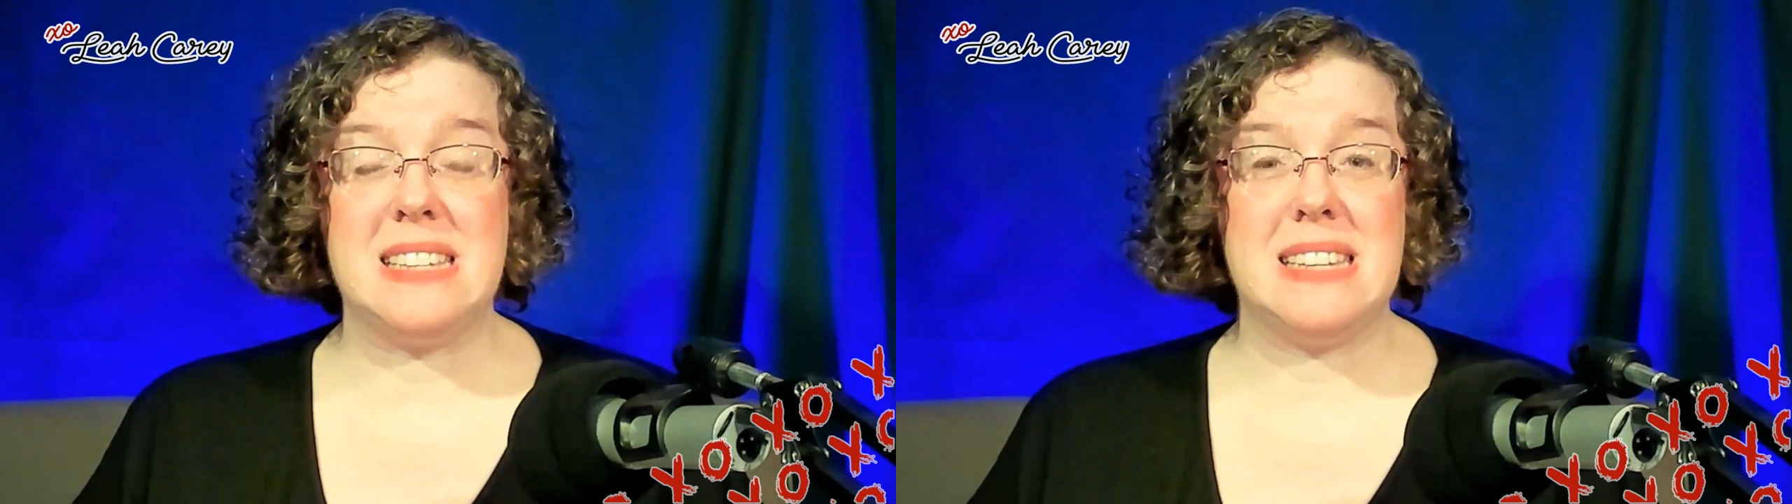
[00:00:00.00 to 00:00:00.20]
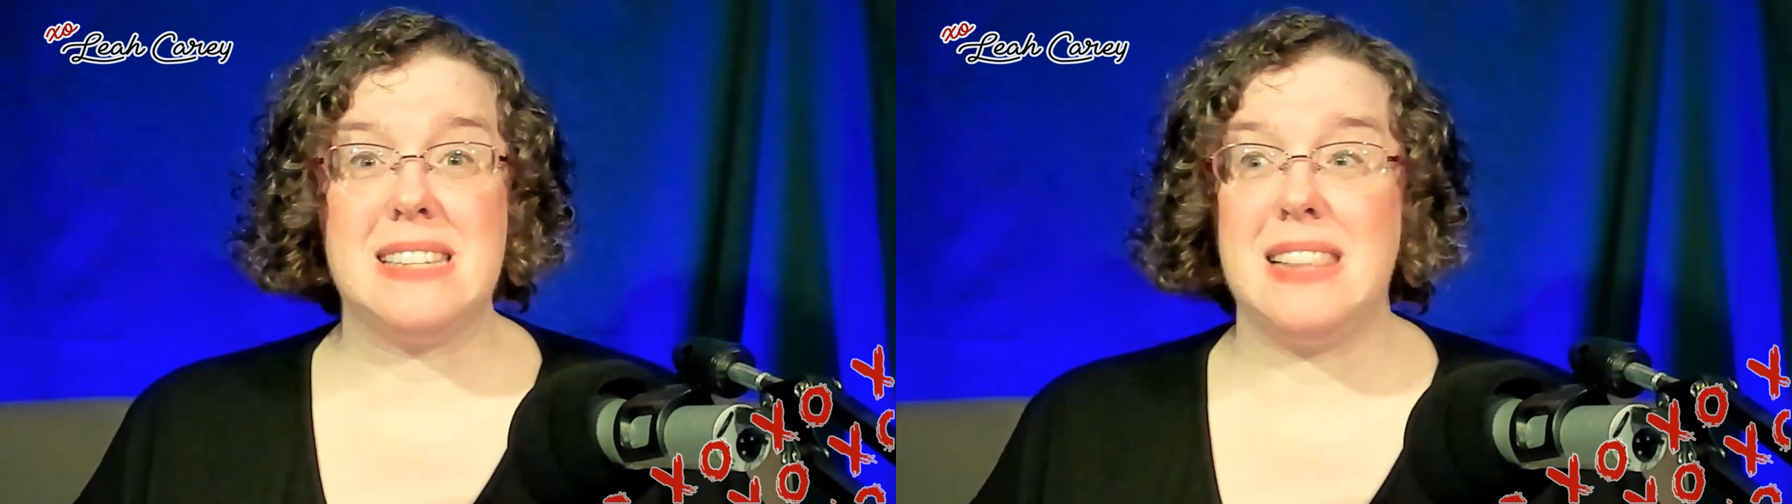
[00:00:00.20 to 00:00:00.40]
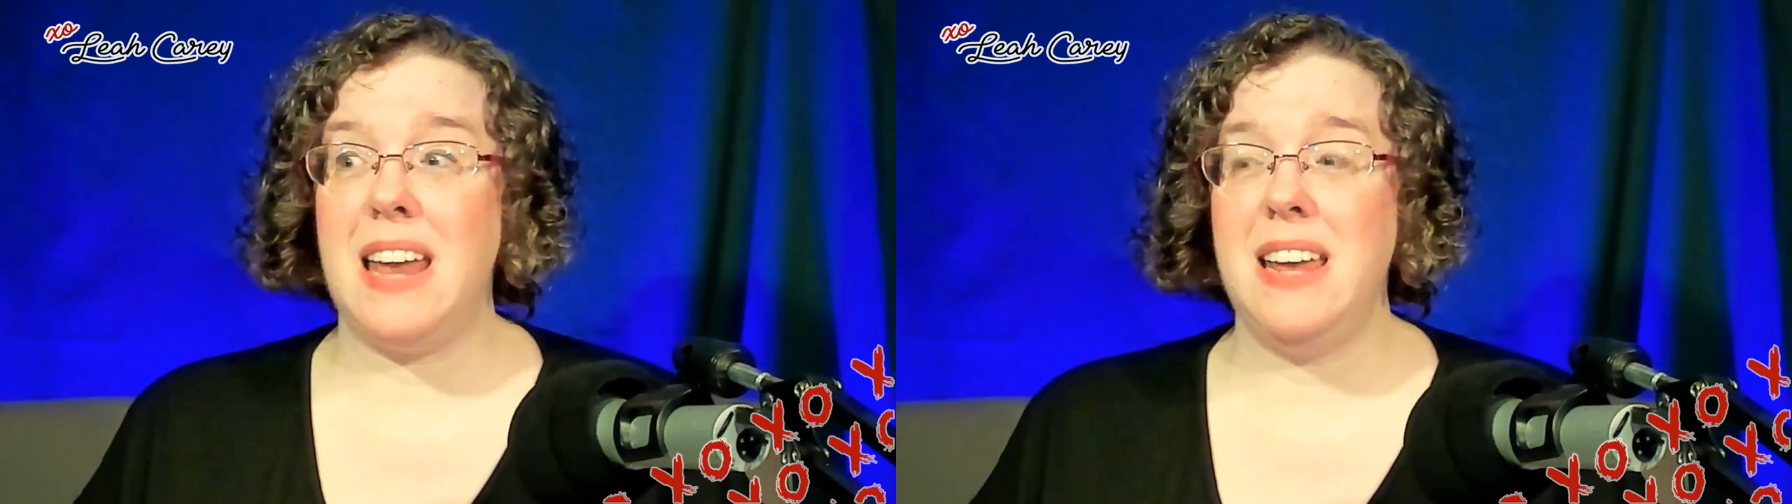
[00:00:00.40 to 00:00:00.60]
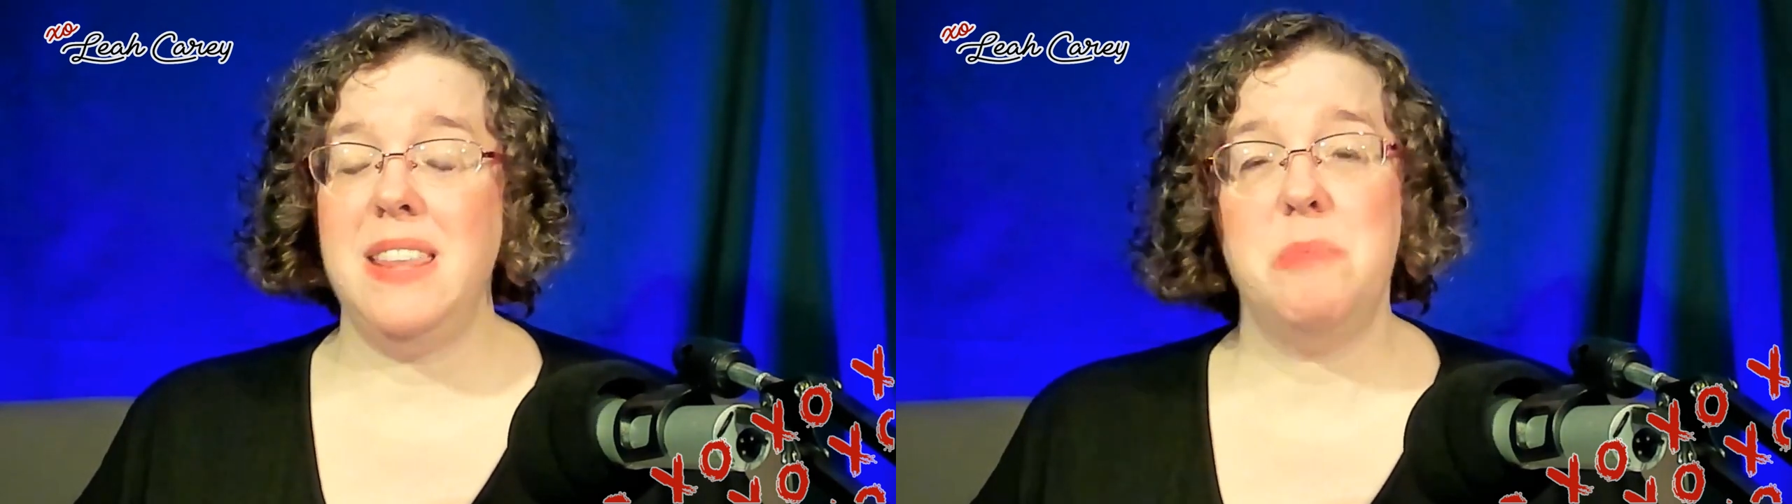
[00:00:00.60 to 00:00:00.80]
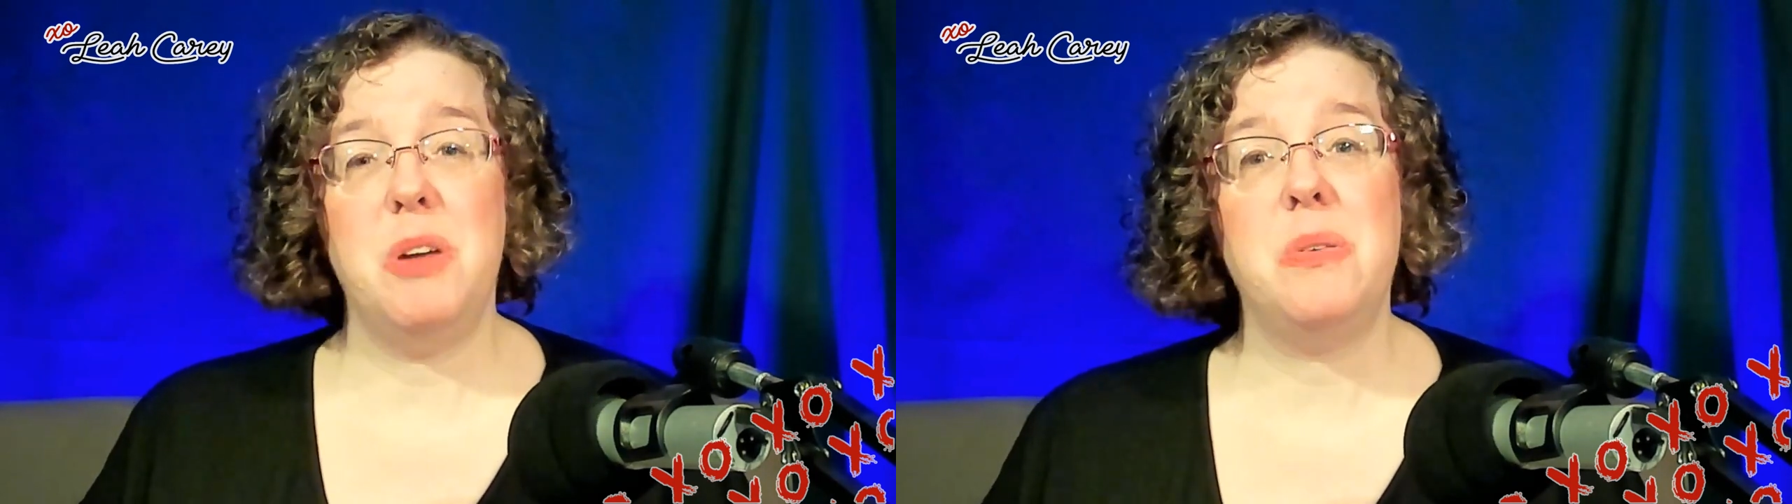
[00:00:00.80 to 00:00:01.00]
is letting
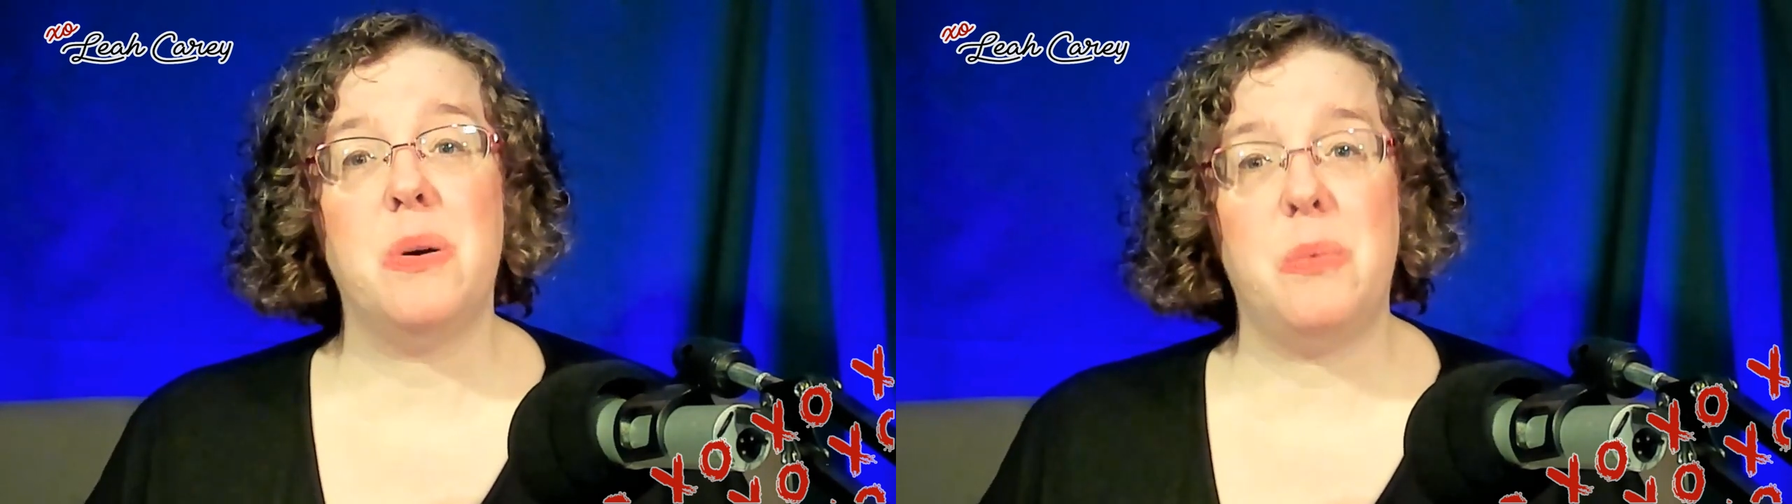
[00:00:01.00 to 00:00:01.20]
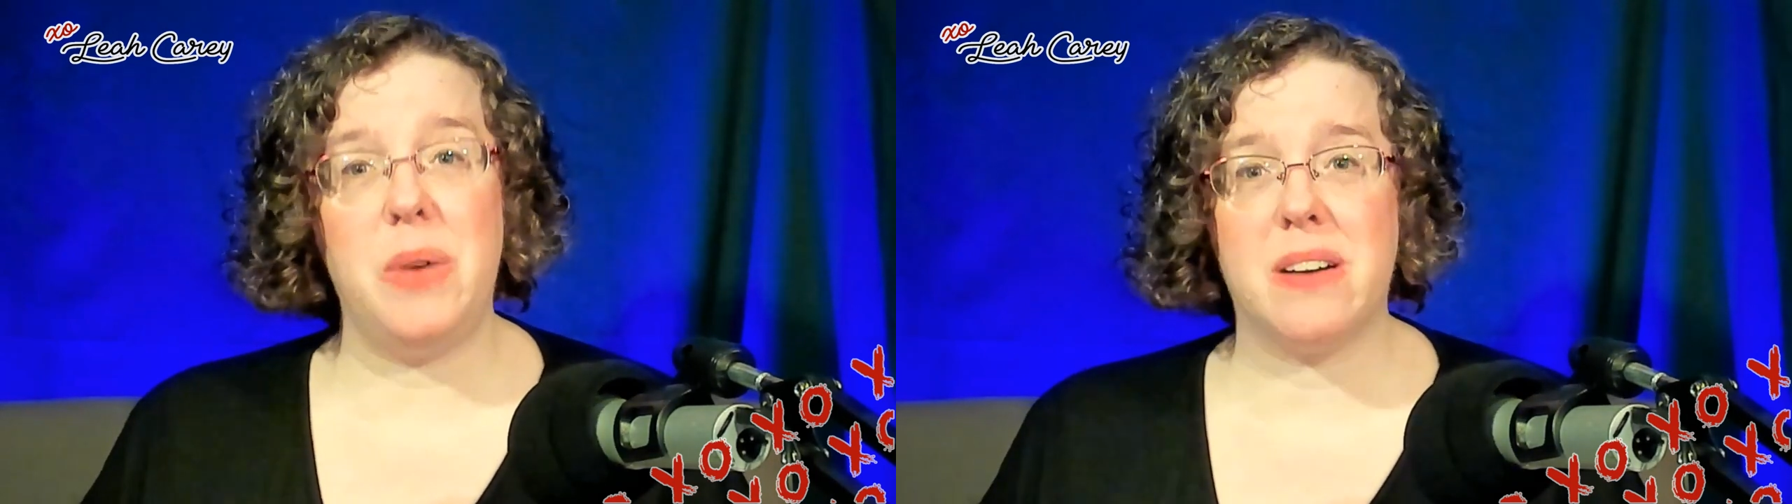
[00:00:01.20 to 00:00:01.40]
them know that we